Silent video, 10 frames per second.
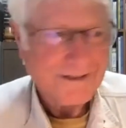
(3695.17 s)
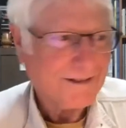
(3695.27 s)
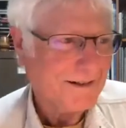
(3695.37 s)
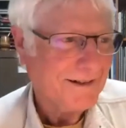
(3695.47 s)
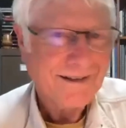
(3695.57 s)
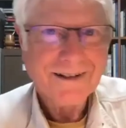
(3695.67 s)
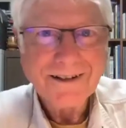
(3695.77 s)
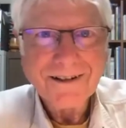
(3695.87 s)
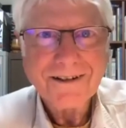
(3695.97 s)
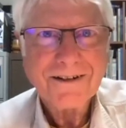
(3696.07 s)
Thanks so much,
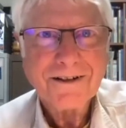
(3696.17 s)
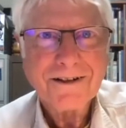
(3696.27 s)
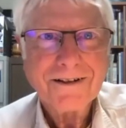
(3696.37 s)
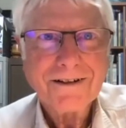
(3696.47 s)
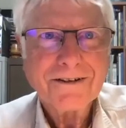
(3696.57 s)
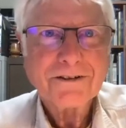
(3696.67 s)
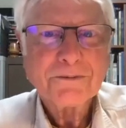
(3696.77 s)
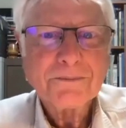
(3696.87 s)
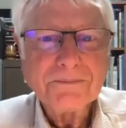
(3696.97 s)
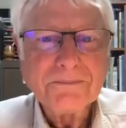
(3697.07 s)
Dave.
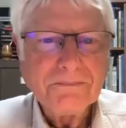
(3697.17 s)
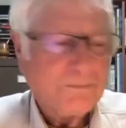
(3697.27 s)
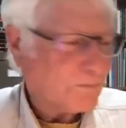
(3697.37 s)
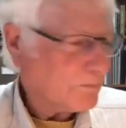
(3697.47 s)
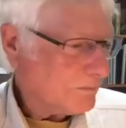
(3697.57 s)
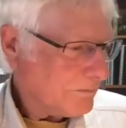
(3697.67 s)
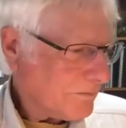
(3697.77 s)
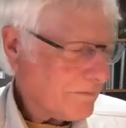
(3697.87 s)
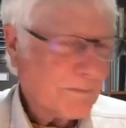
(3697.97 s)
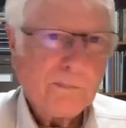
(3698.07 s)
Um, for, uh, great
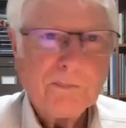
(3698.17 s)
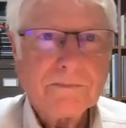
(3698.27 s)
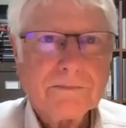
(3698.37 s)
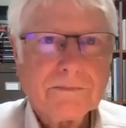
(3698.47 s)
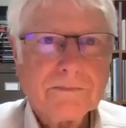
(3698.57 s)
presentation.